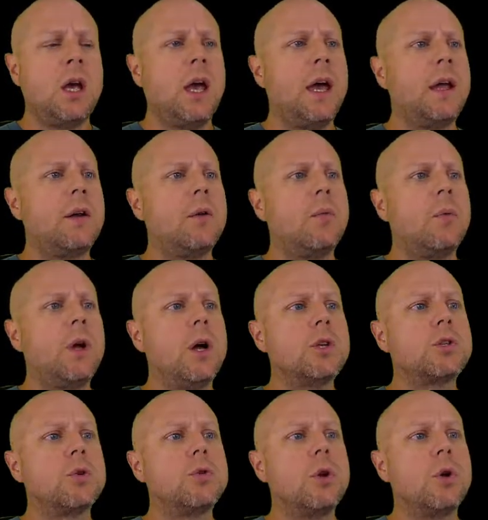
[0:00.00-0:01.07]
And we
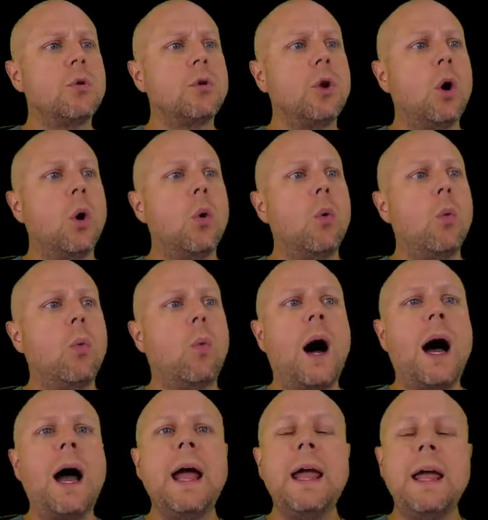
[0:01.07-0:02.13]
also don't know
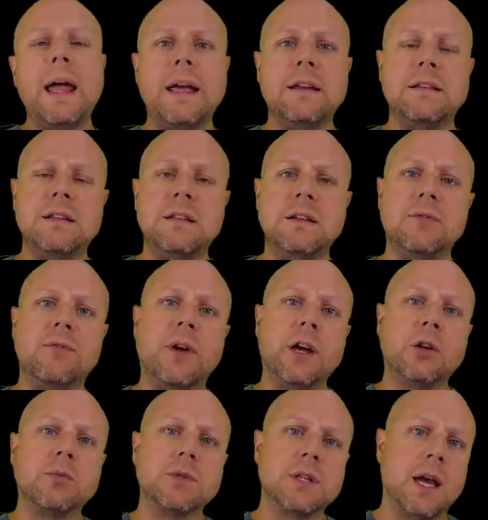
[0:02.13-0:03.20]
why a
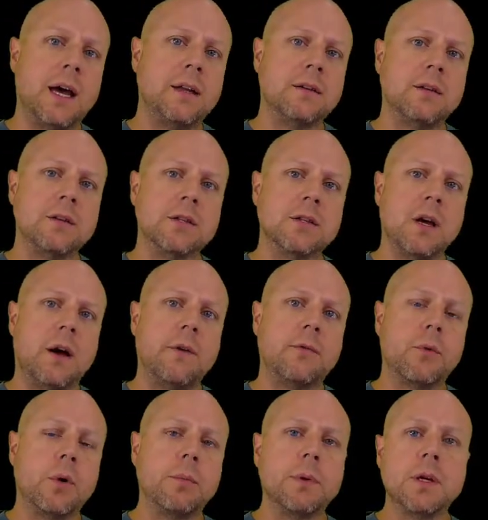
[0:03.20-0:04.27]
defect was added to the
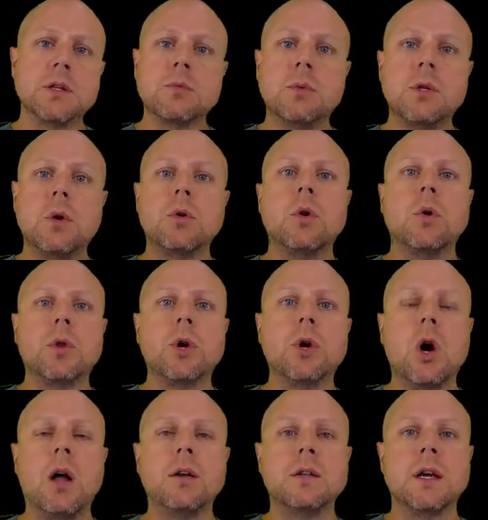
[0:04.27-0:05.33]
software because we don't know the
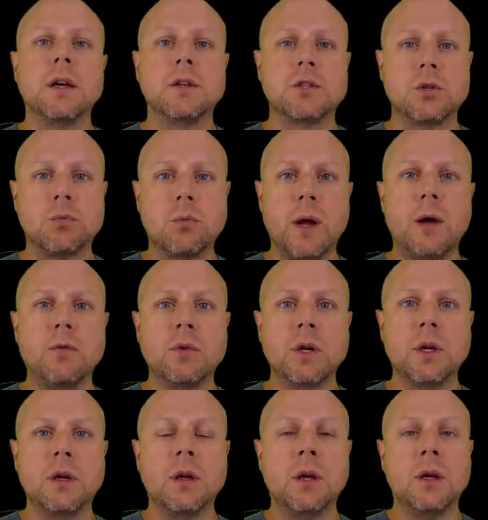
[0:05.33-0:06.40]
context
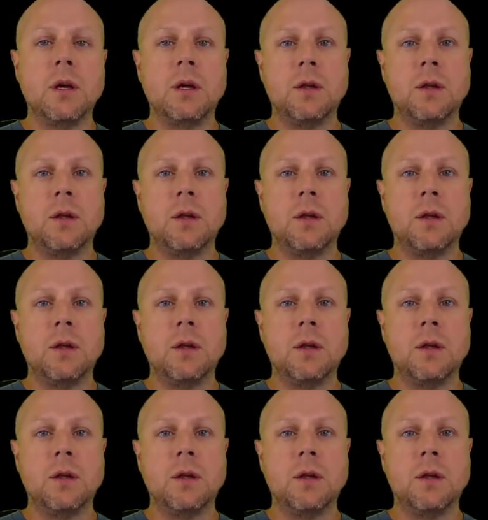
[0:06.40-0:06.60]
surrounding